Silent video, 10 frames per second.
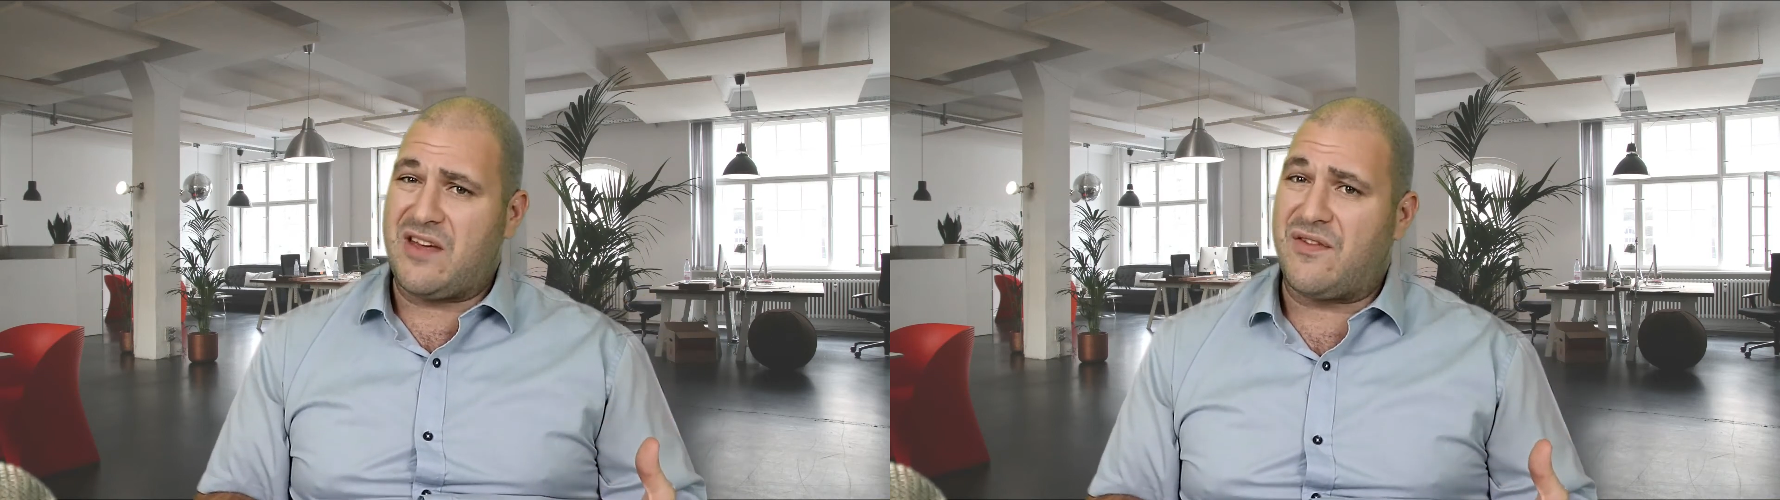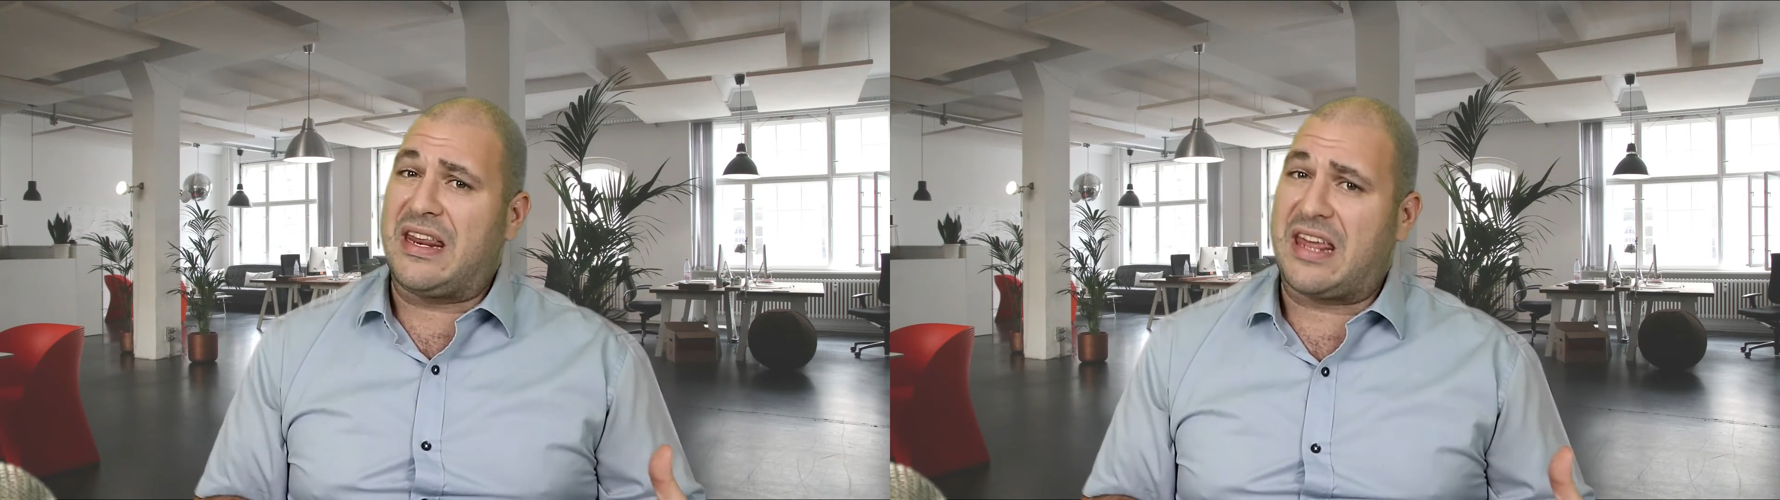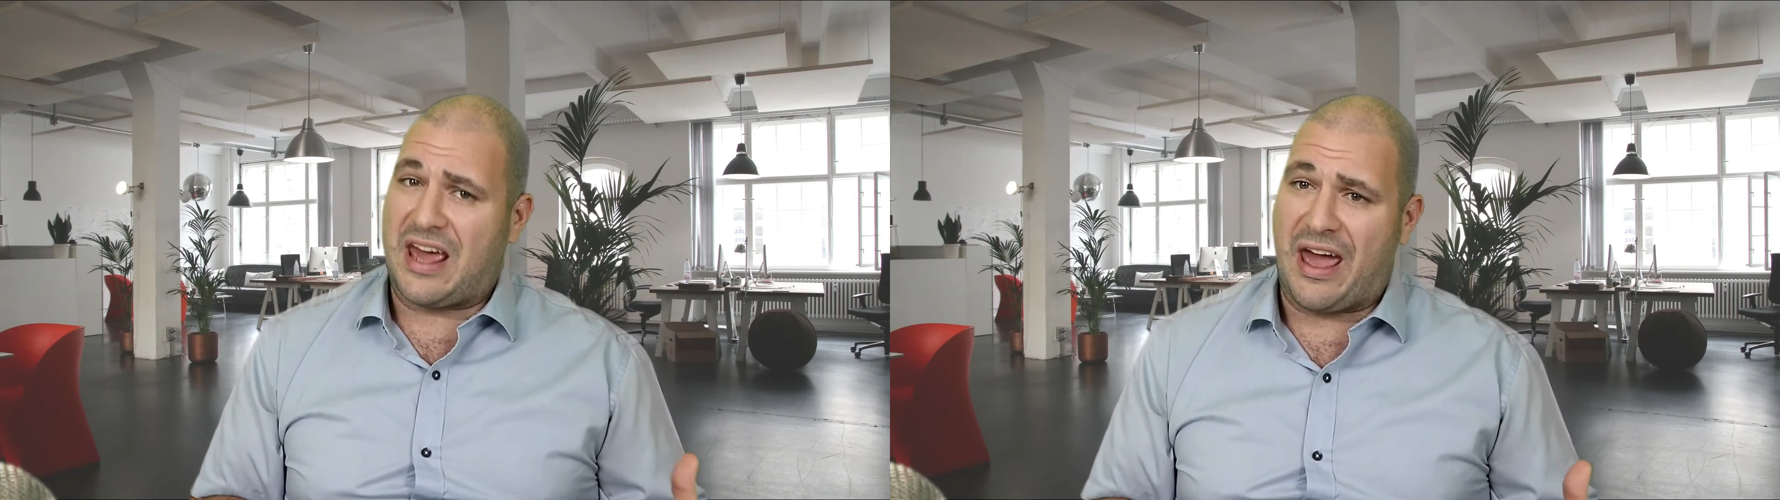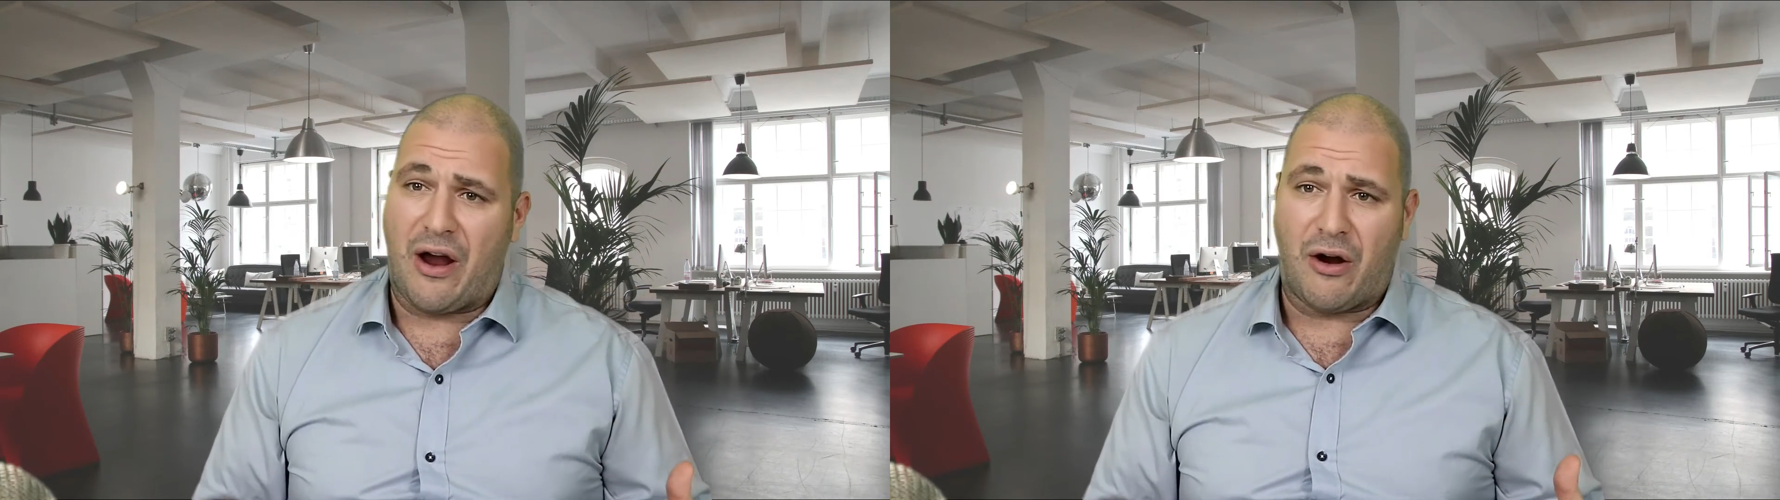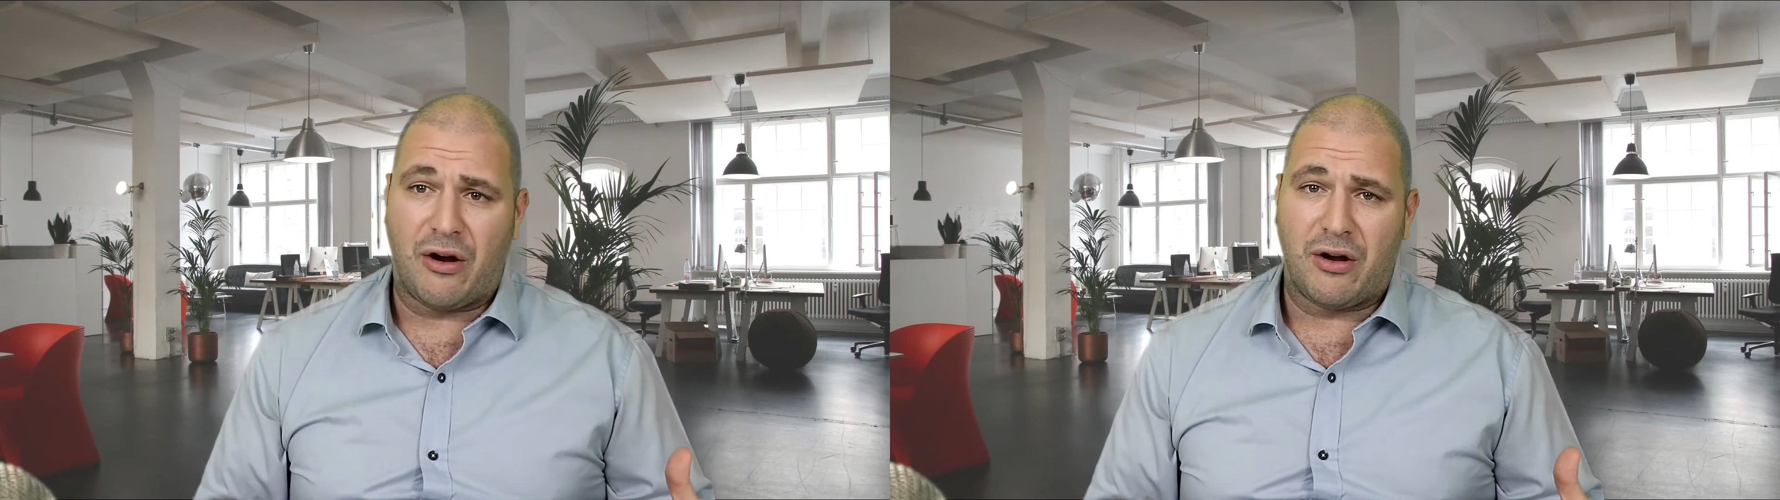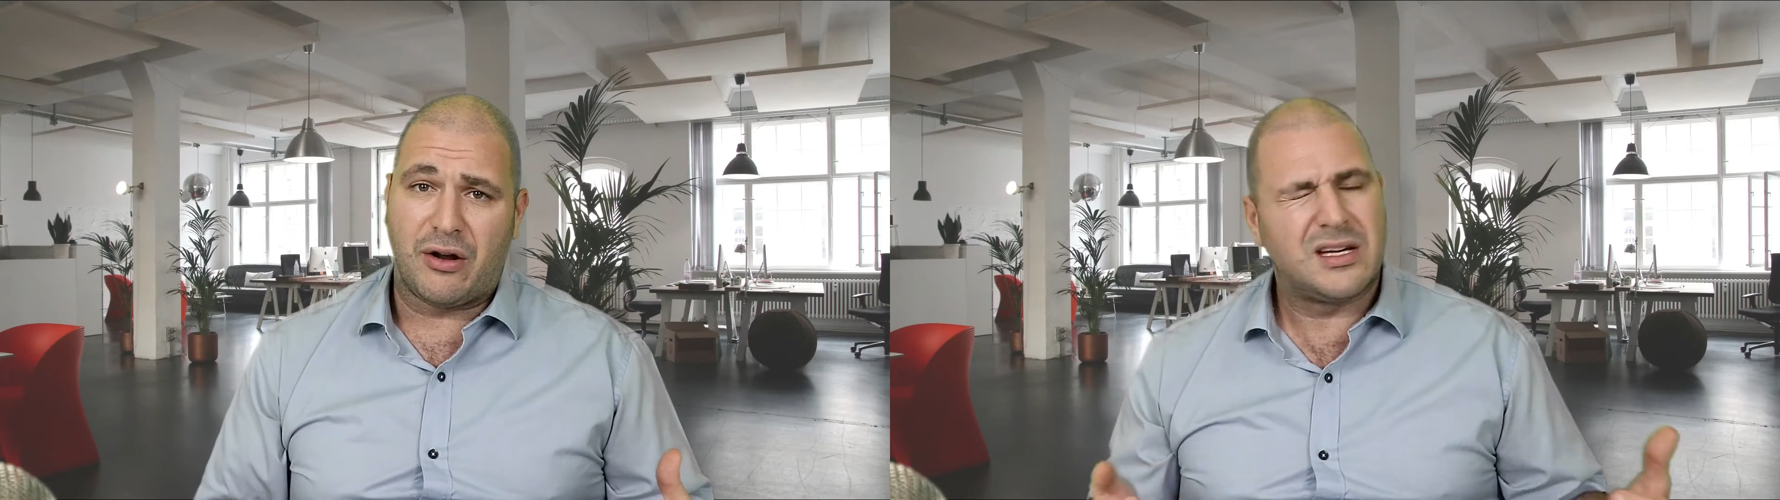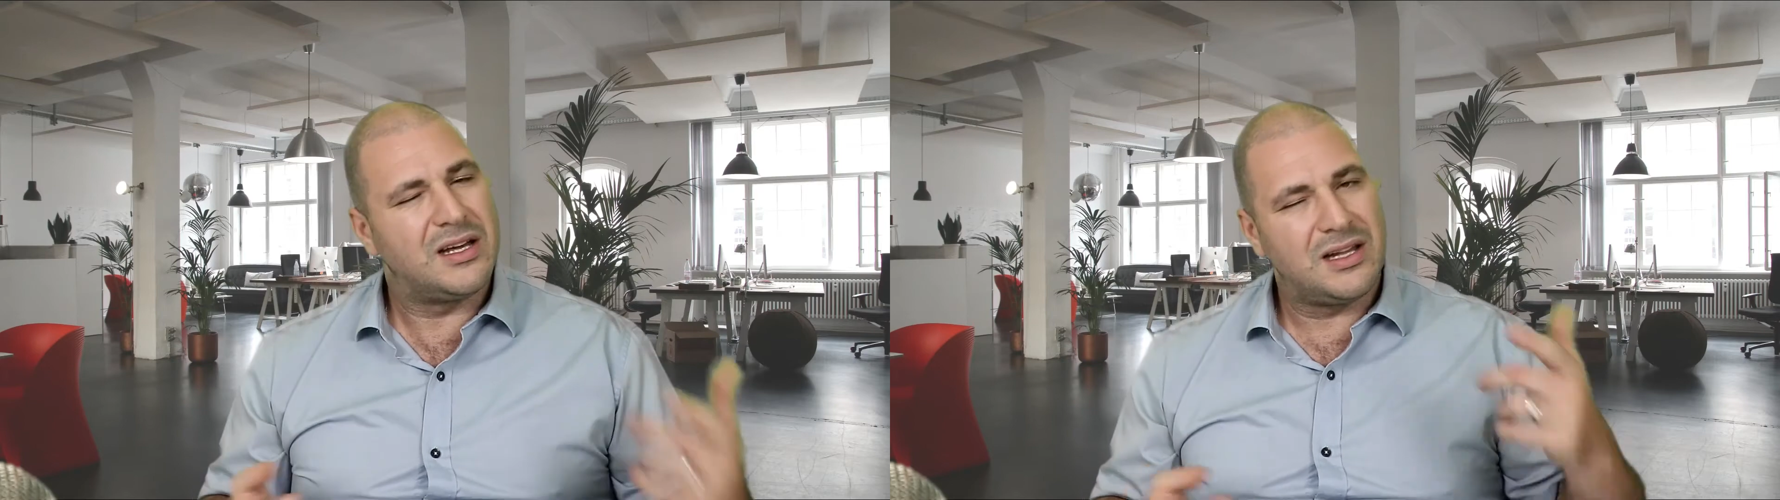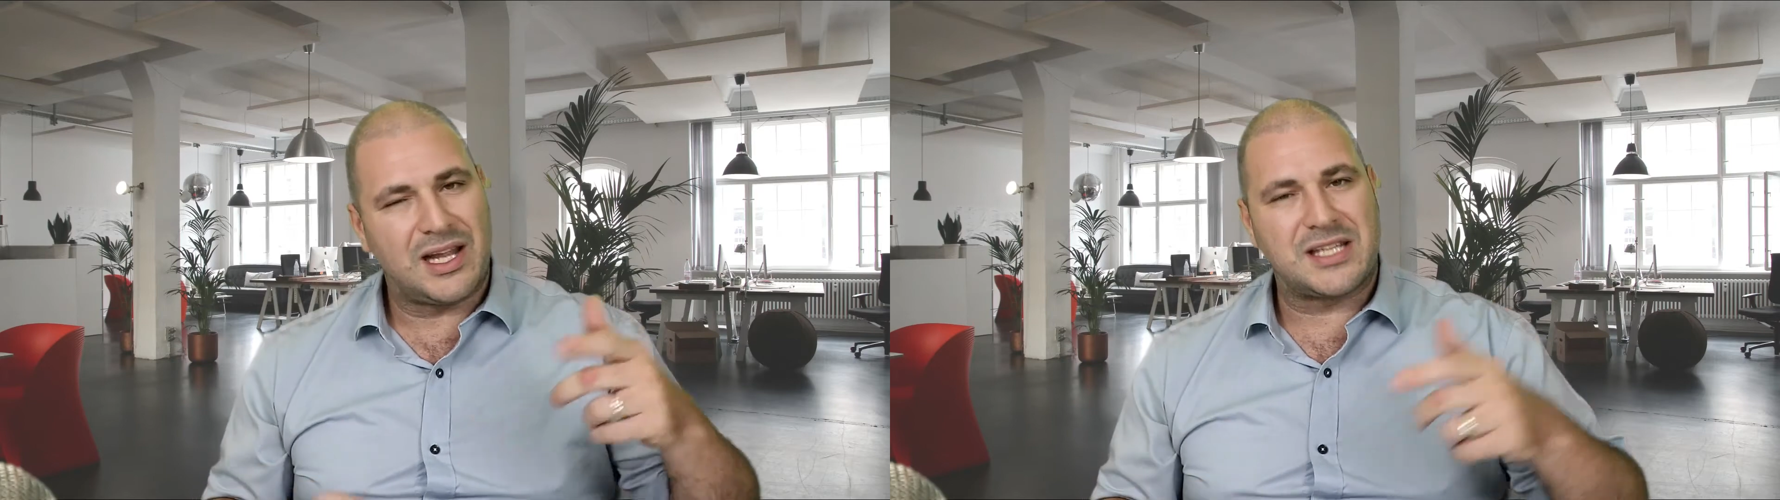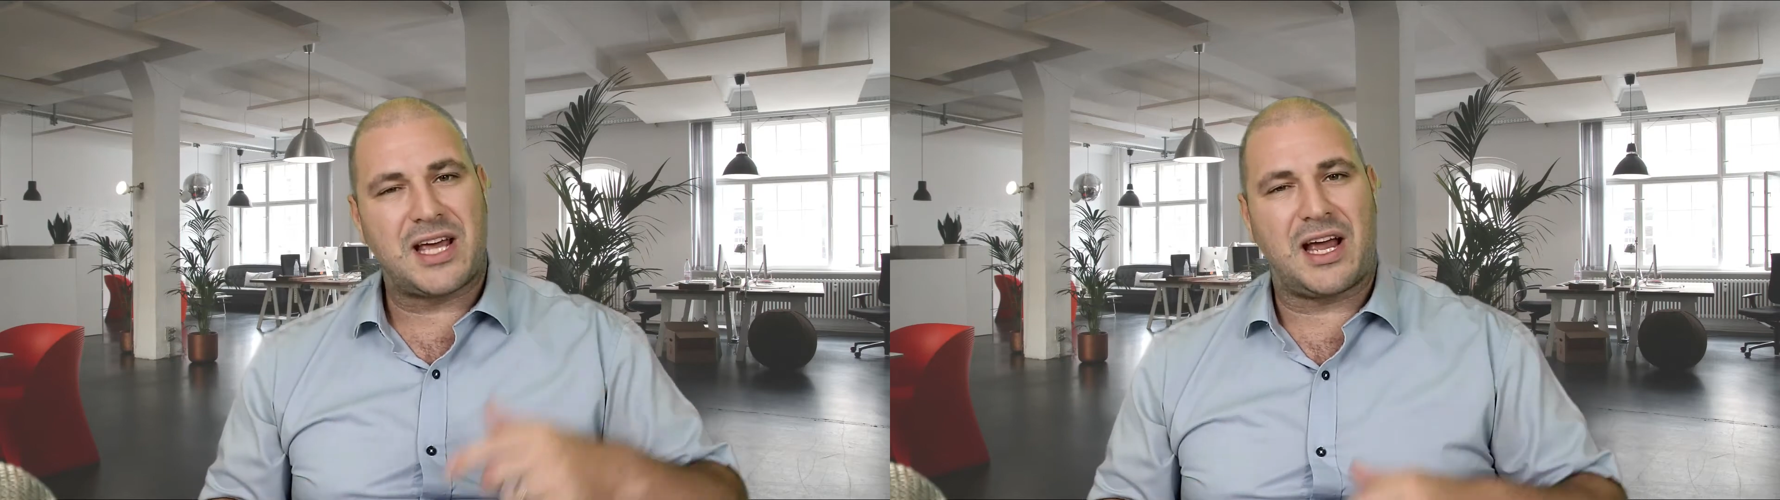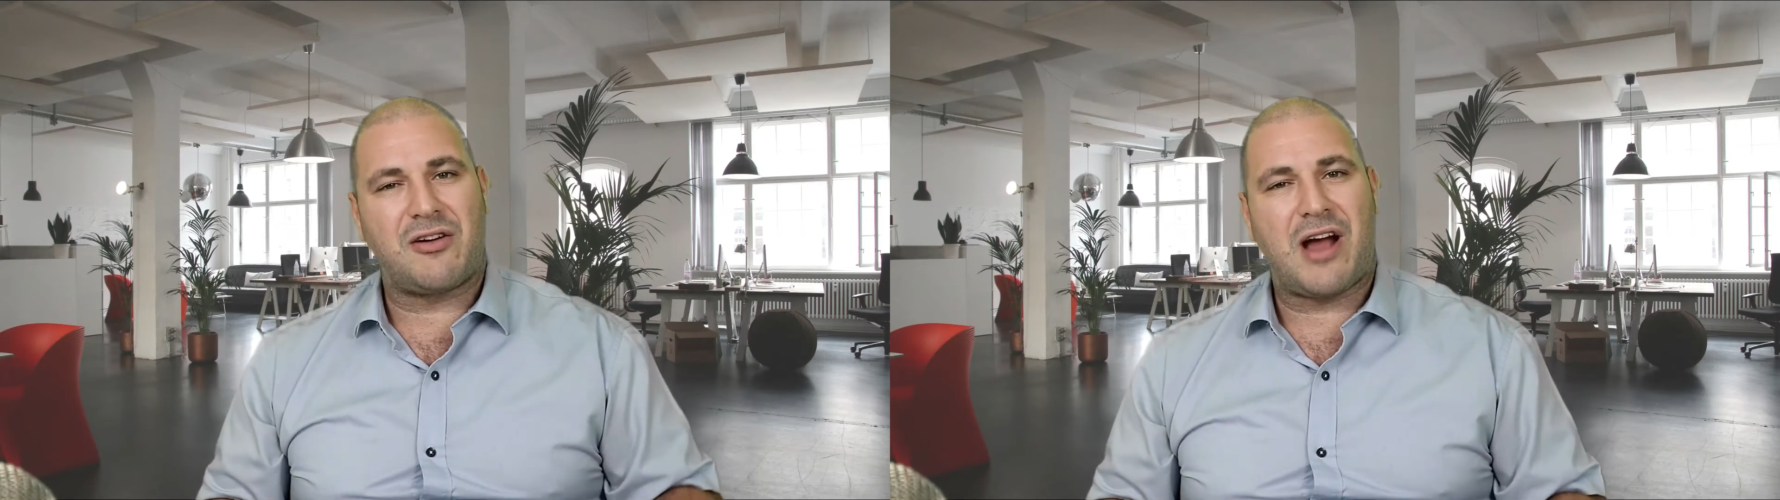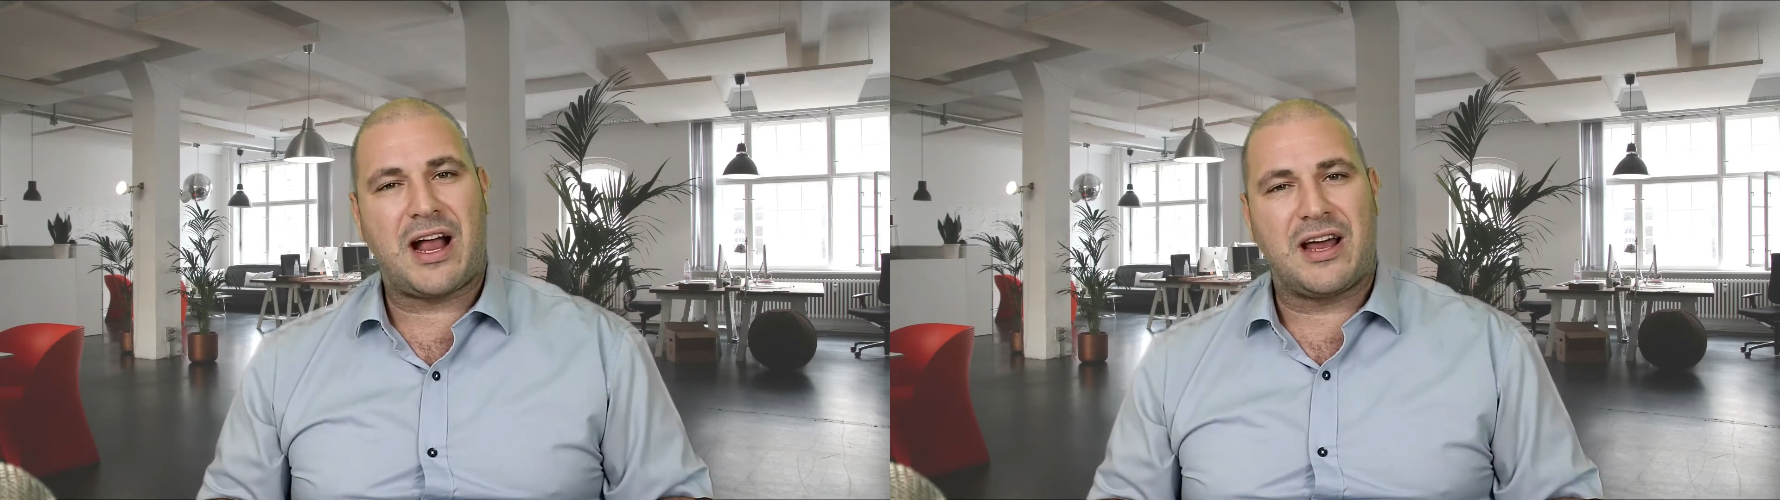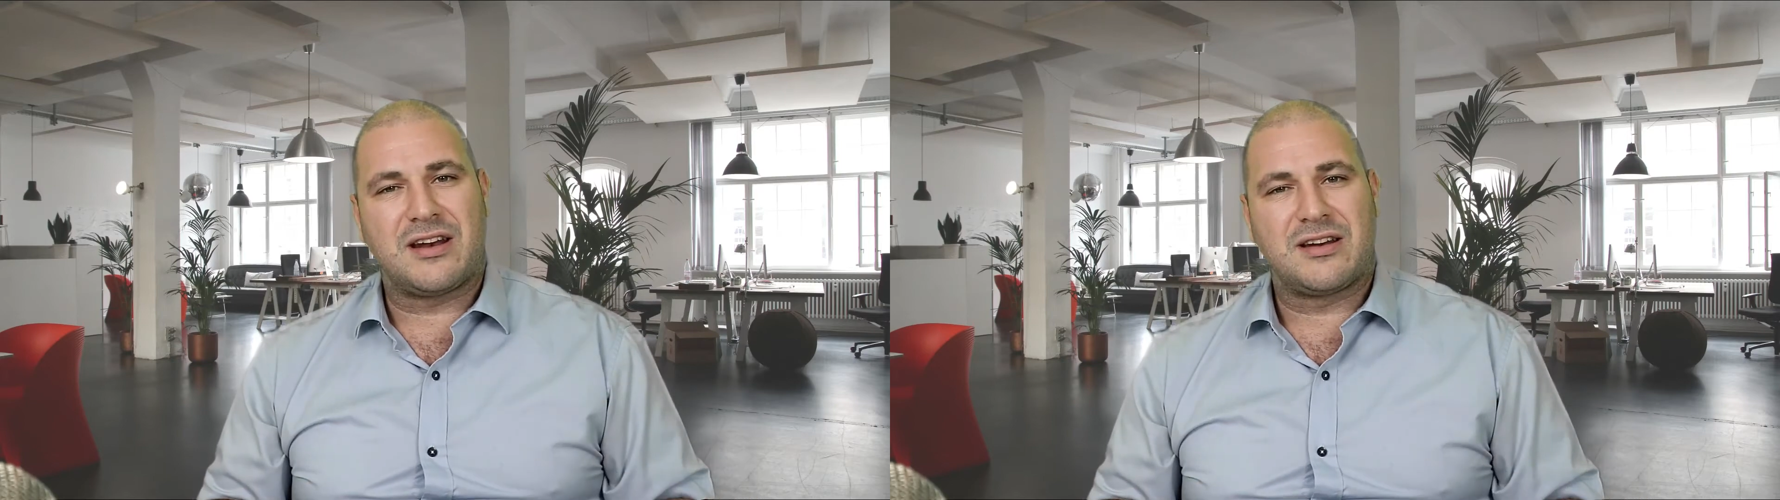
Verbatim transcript: even care. Let's get cracking.